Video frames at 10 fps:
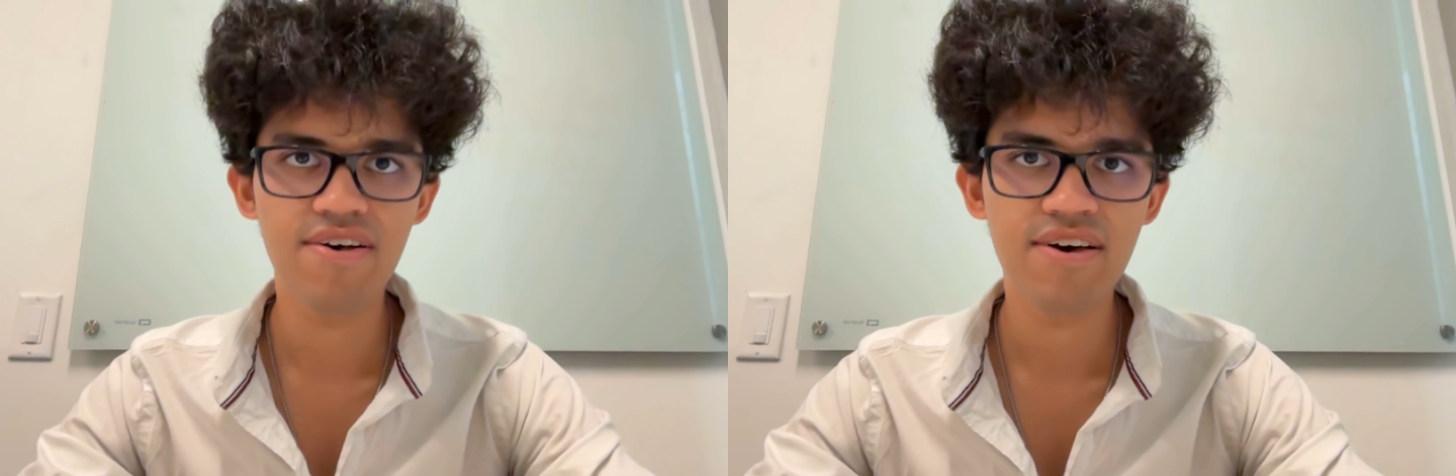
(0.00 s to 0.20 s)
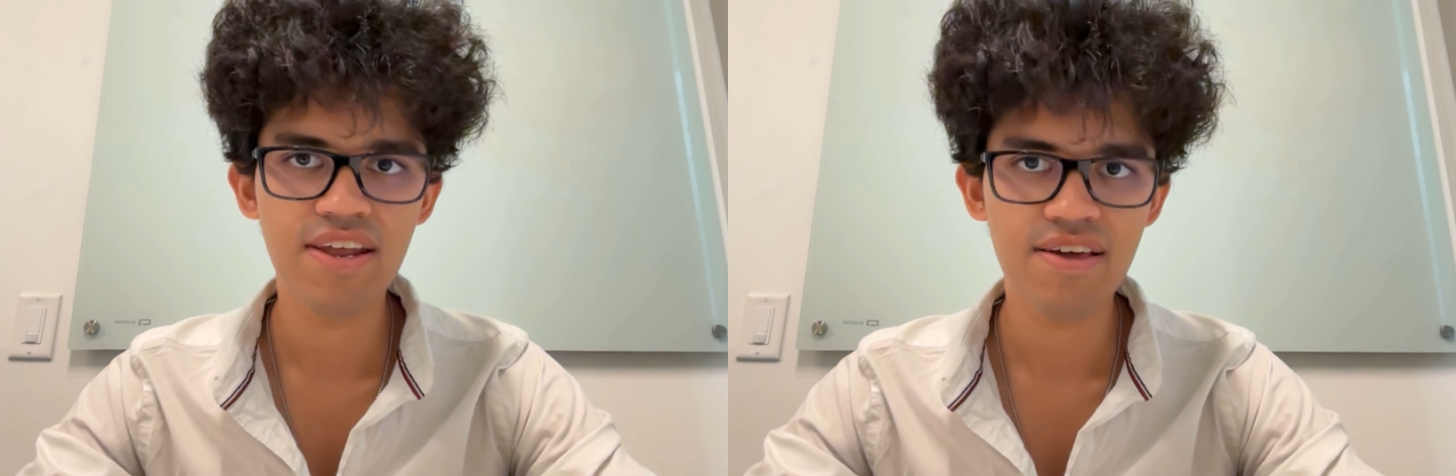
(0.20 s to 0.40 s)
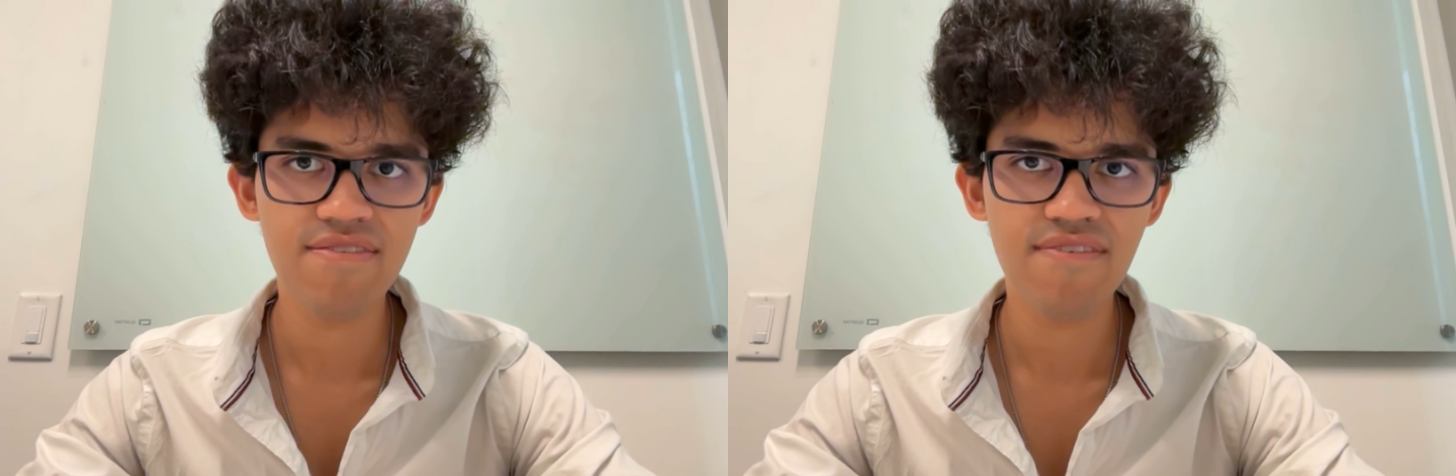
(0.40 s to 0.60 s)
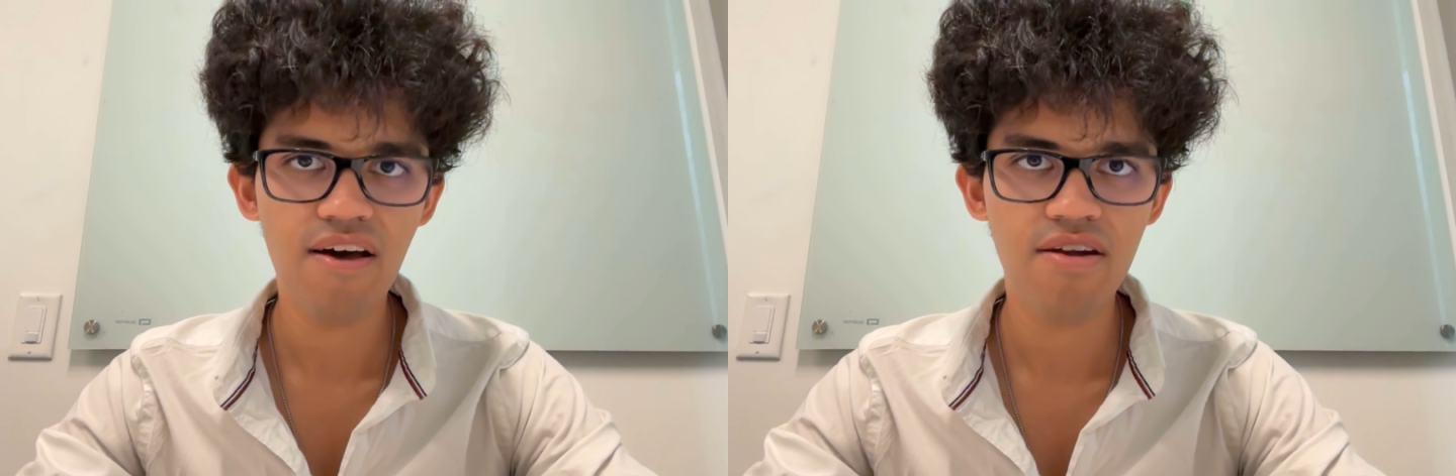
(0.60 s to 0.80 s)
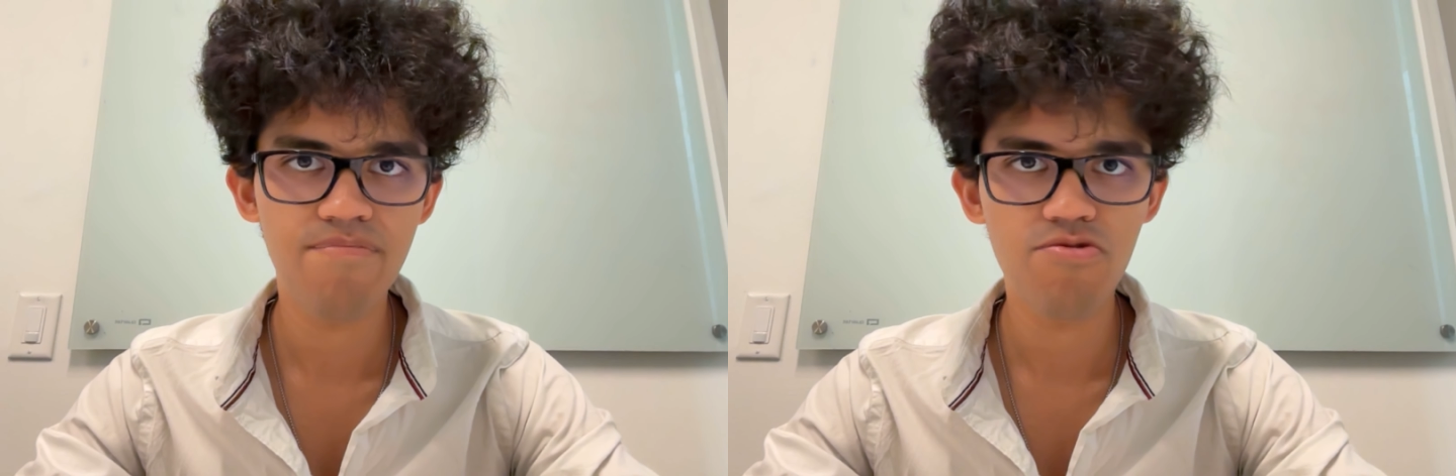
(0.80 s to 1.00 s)
earnings
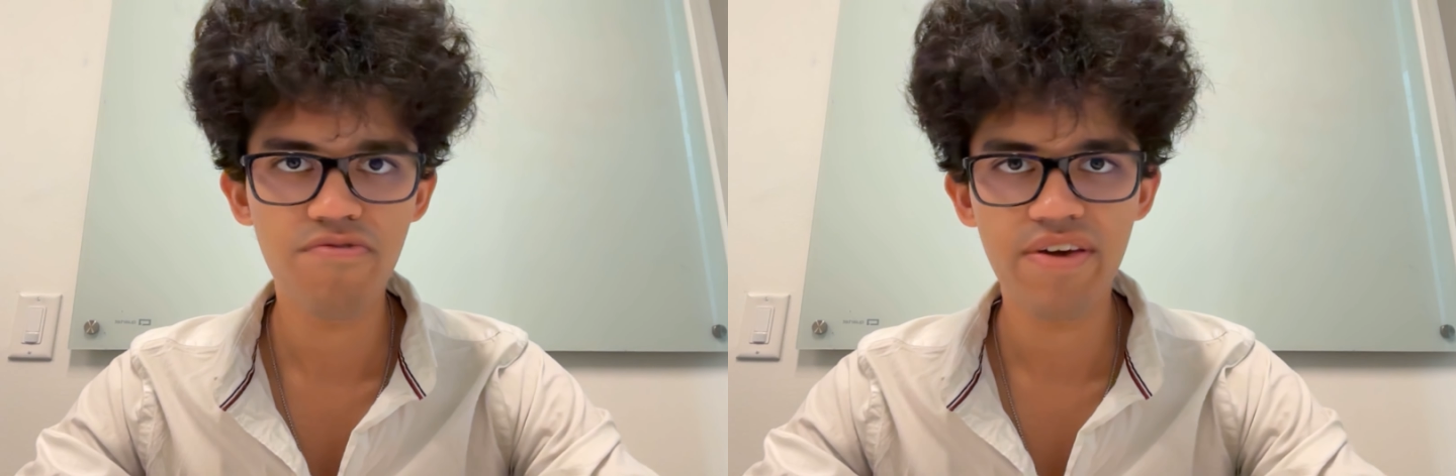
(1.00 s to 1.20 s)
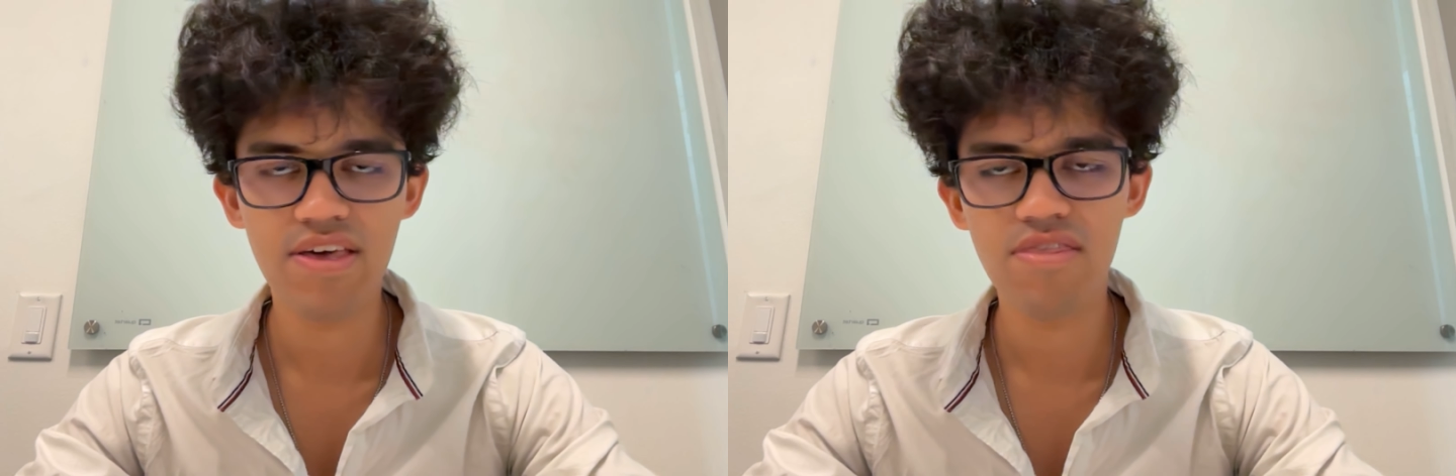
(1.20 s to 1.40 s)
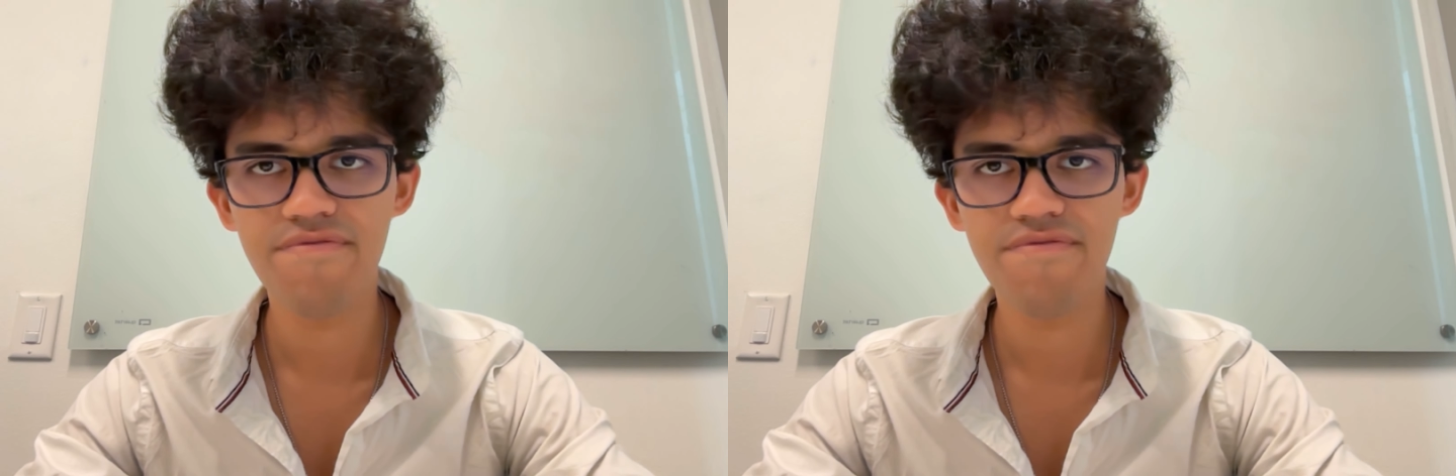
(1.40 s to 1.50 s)
are improving in the